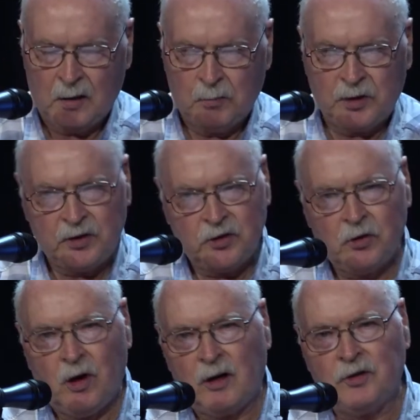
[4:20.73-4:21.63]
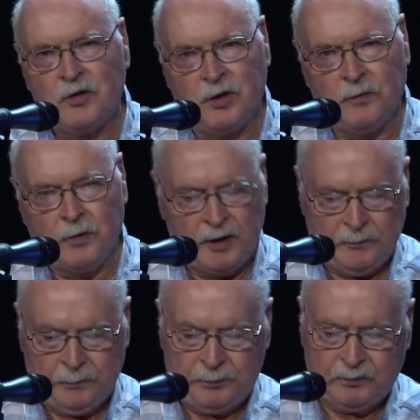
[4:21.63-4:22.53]
But this talk is different.
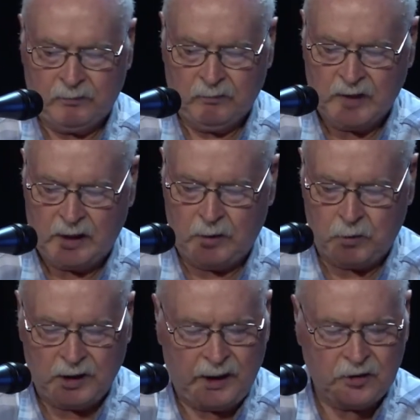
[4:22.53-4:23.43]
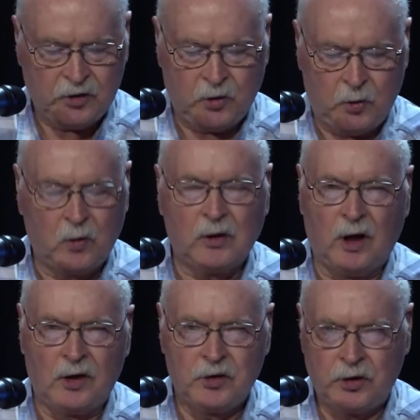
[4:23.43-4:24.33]
It relates to Oak
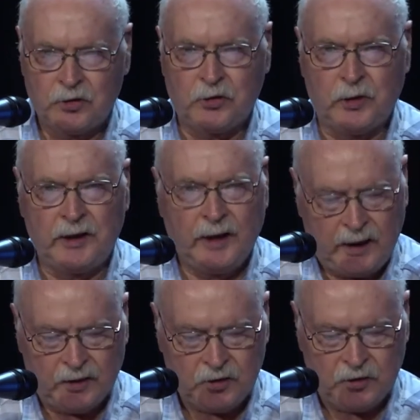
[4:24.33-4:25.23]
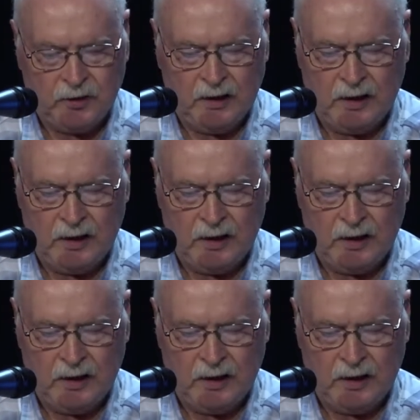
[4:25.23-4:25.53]
Lodge history, yes,